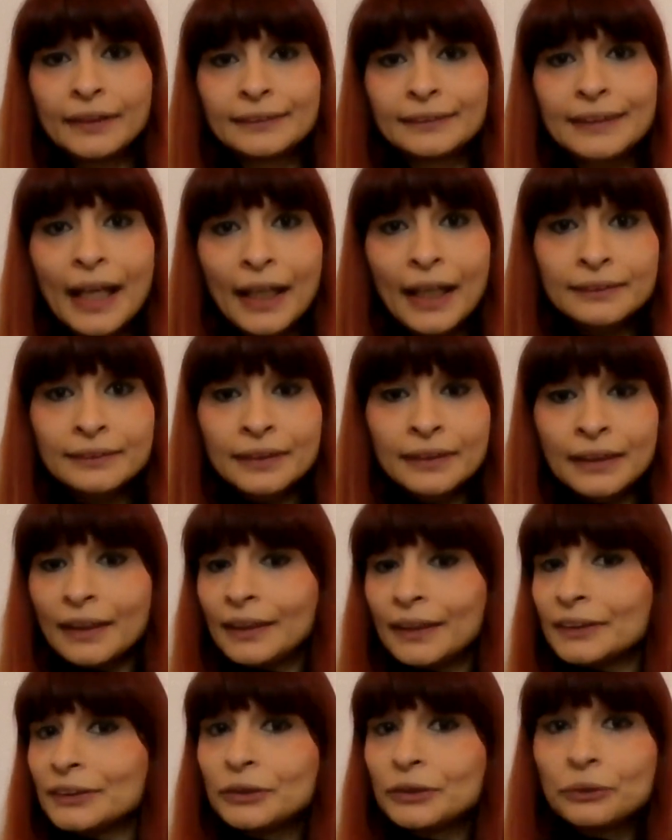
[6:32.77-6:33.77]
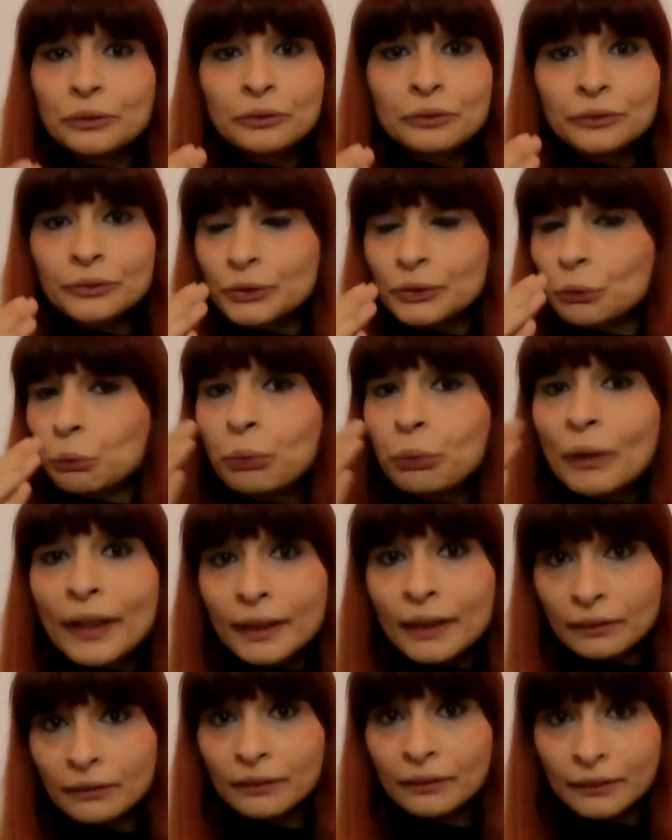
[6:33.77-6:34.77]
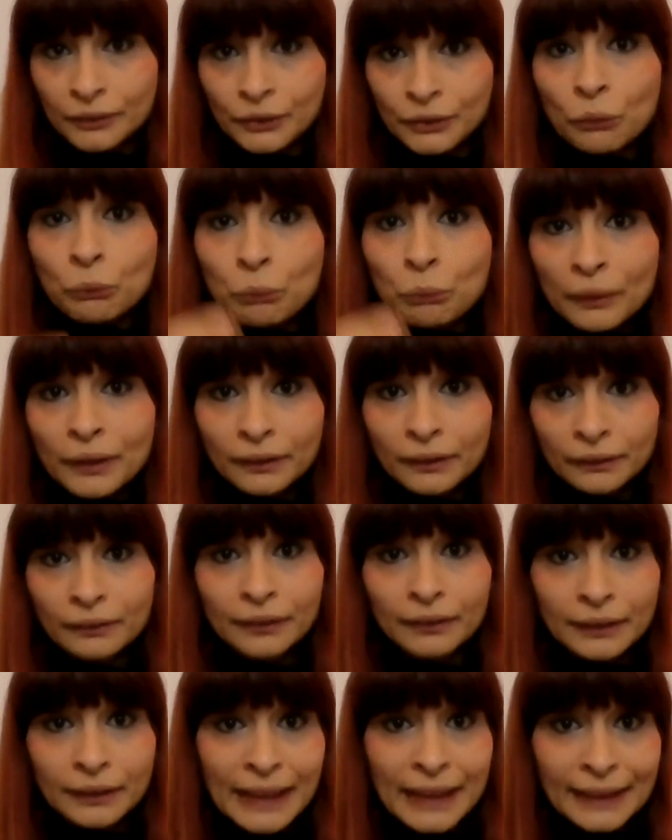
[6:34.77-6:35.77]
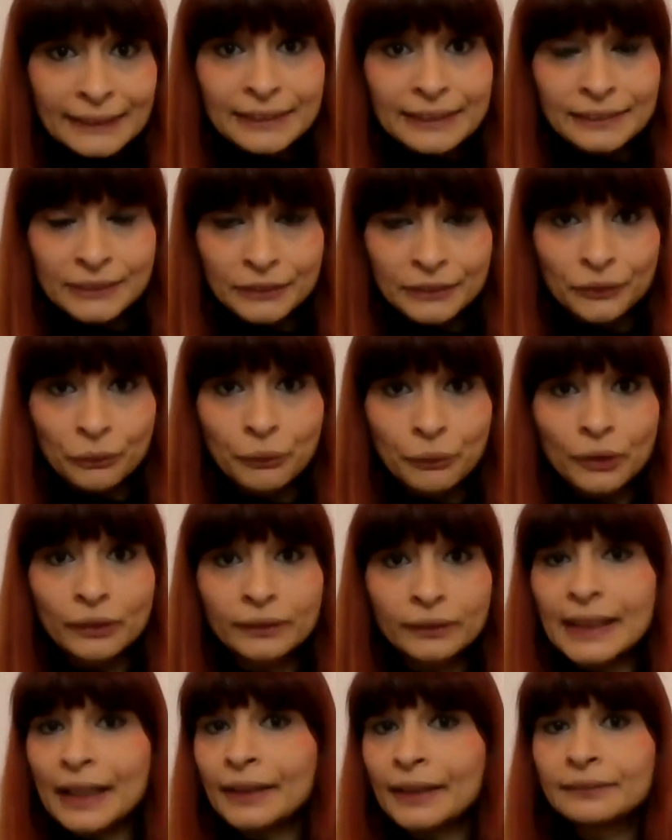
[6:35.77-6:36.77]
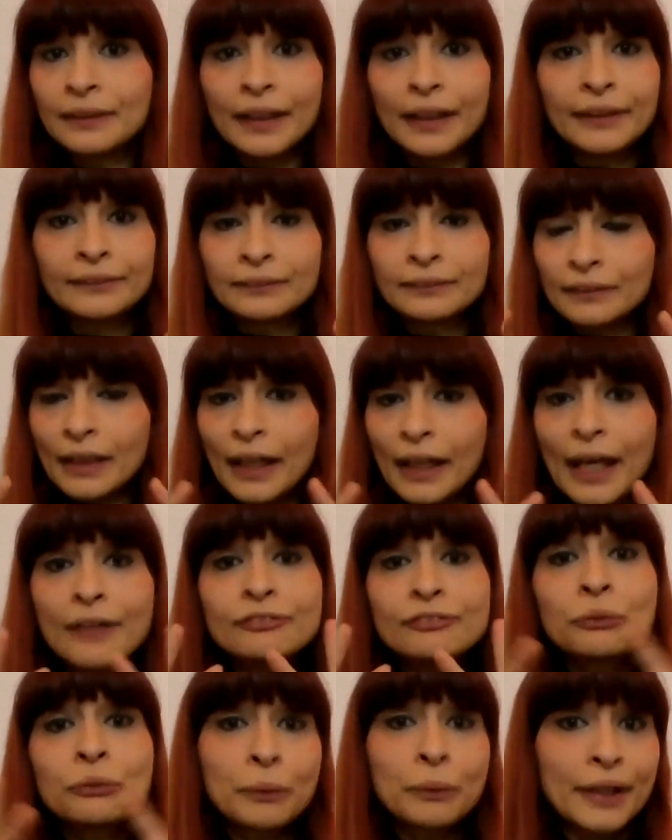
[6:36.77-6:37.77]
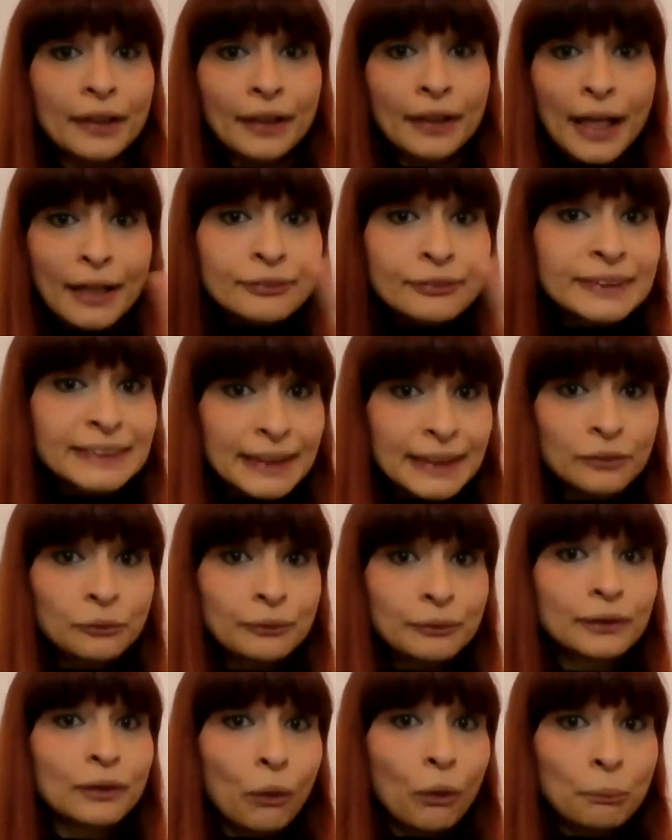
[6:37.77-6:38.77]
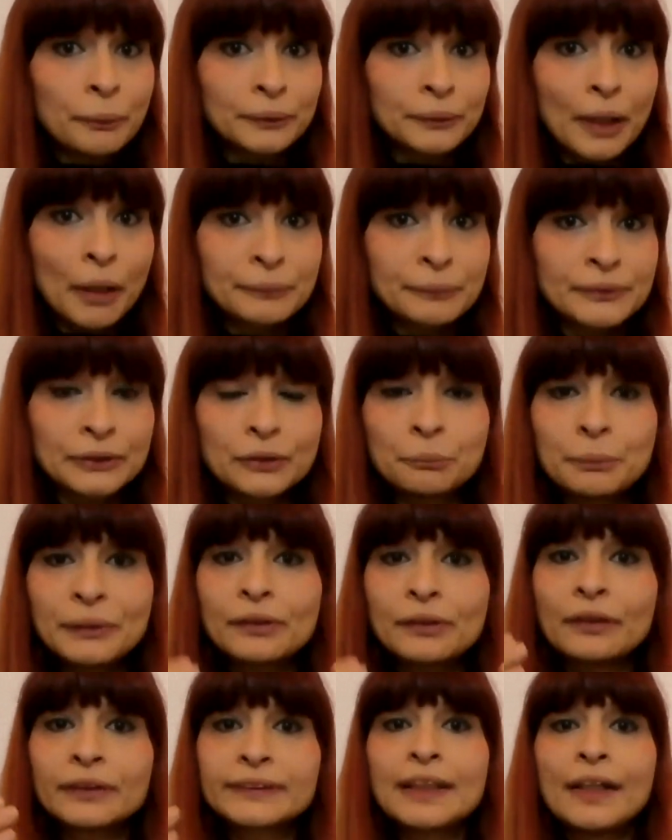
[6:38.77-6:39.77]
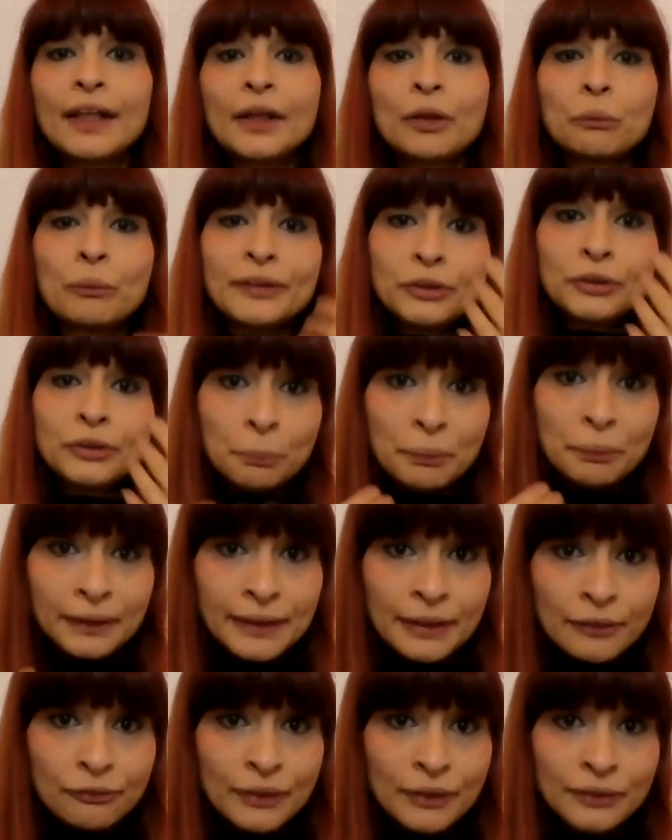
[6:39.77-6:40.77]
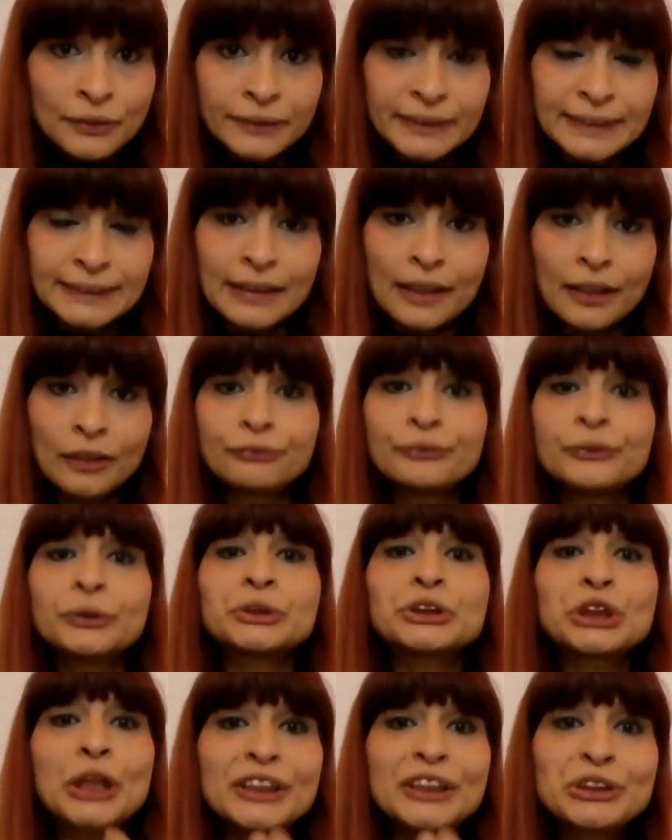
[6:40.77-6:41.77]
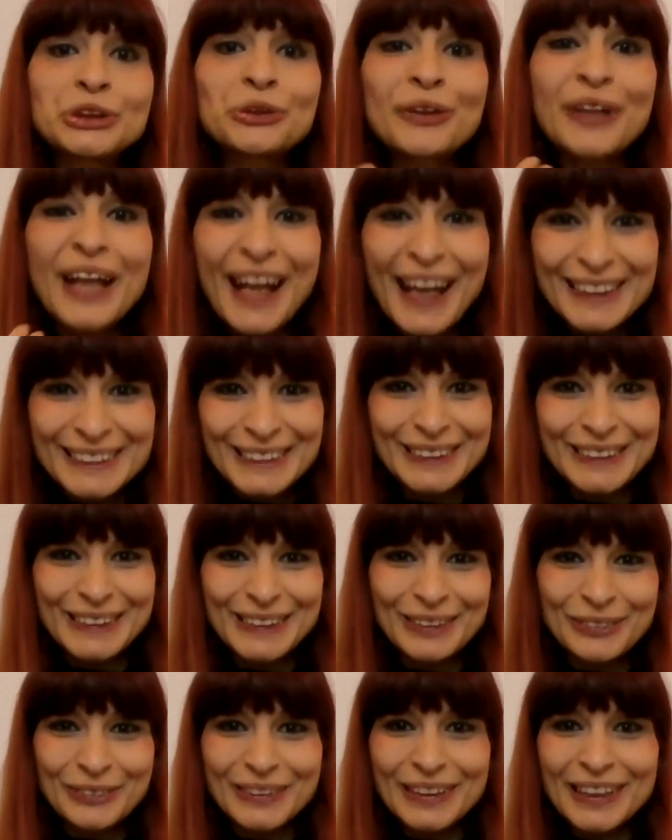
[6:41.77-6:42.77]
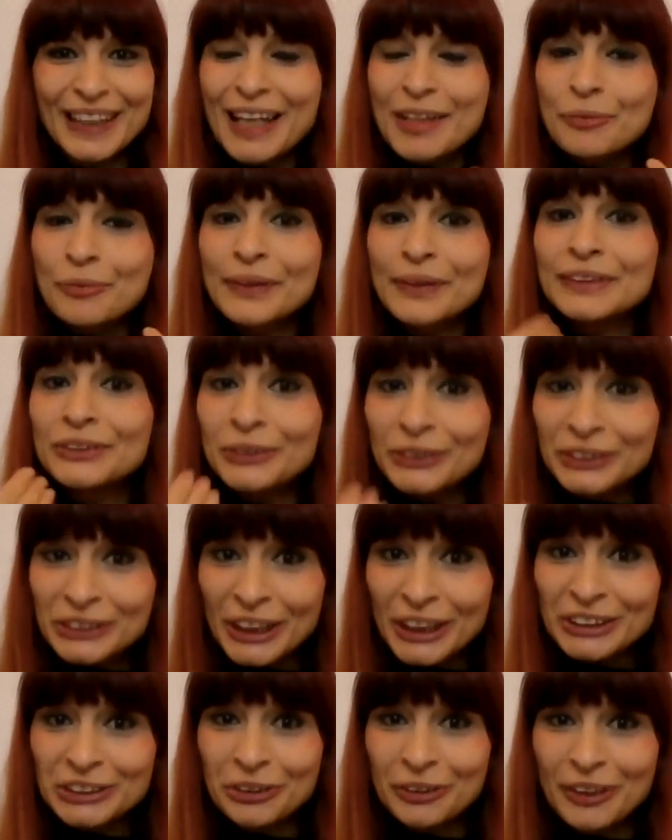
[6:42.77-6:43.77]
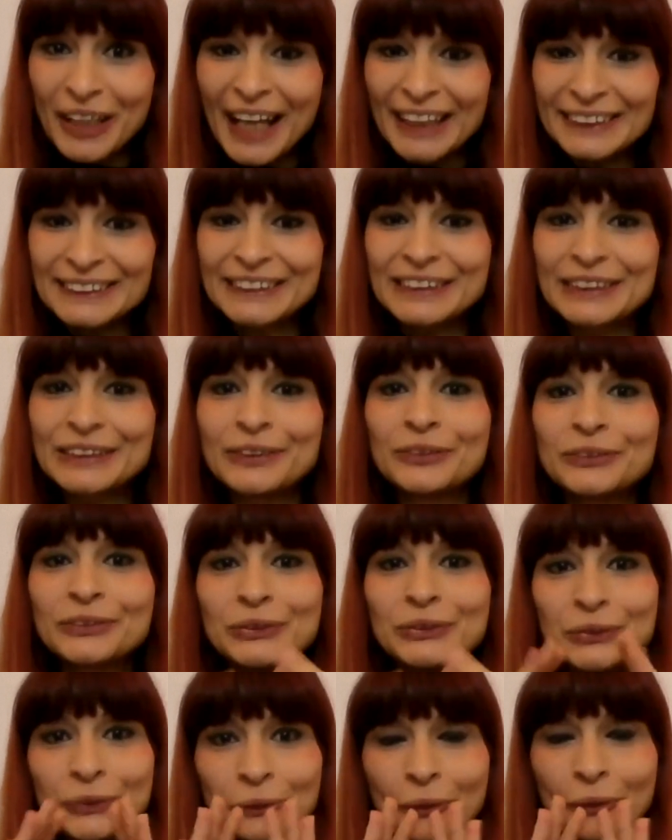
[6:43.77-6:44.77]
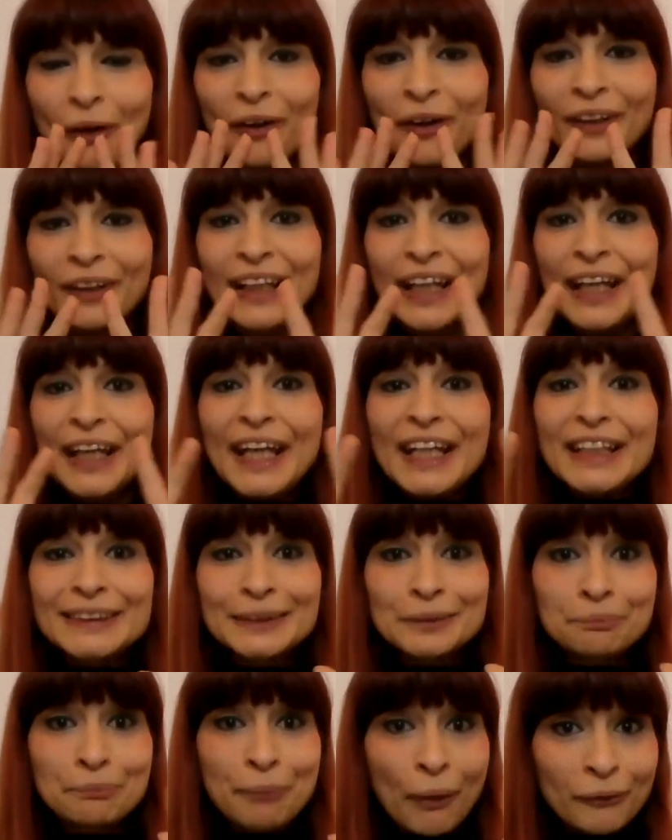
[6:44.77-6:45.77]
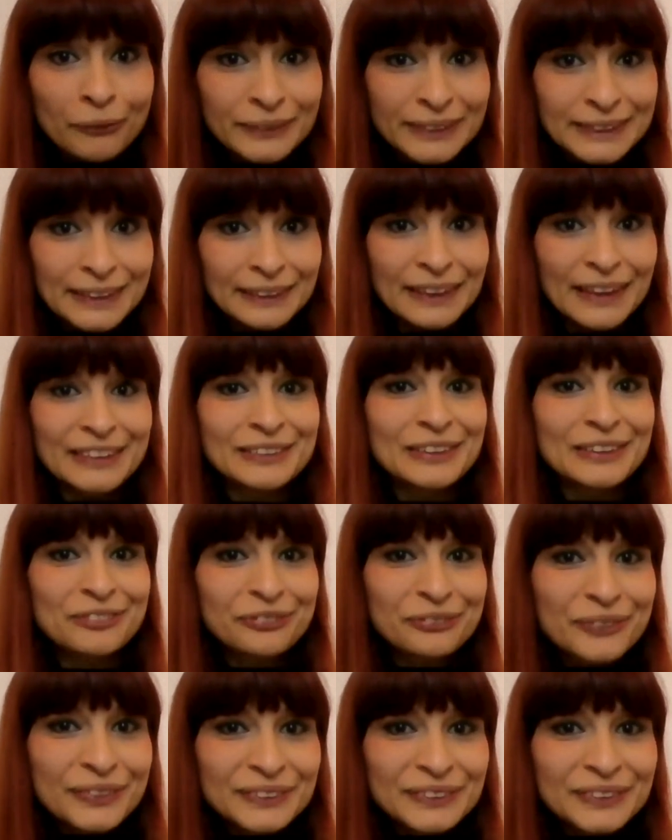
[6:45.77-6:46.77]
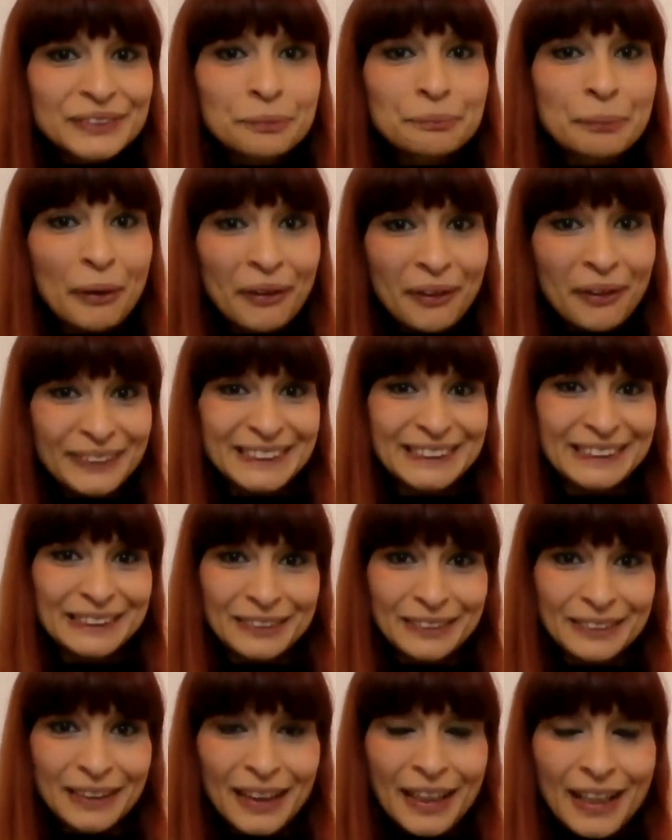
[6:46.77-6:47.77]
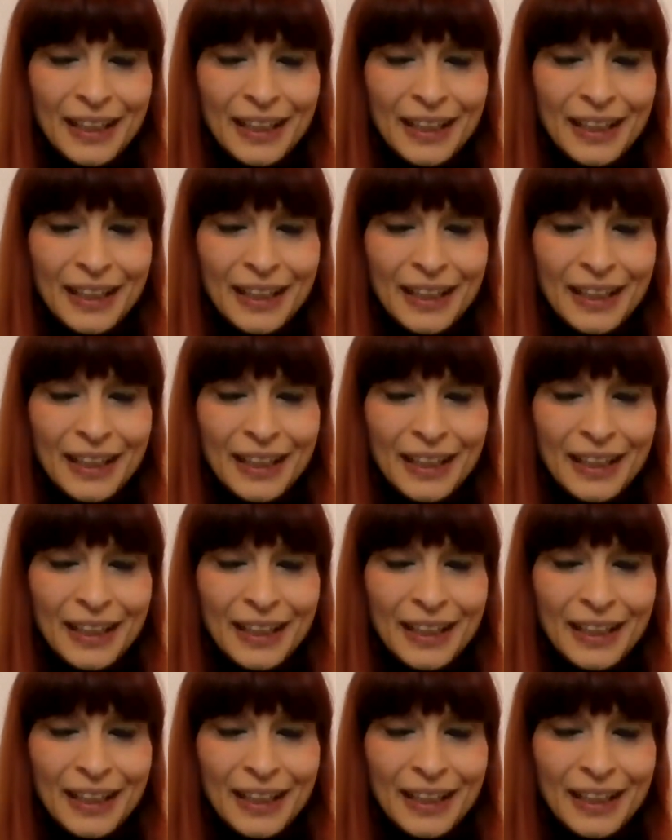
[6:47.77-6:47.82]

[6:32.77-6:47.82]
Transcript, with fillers: then you you will you will get into the world and and everywhere everything will open up to you because when you believe in yourself you change your attitude and when you change your attitude you are exposing a different person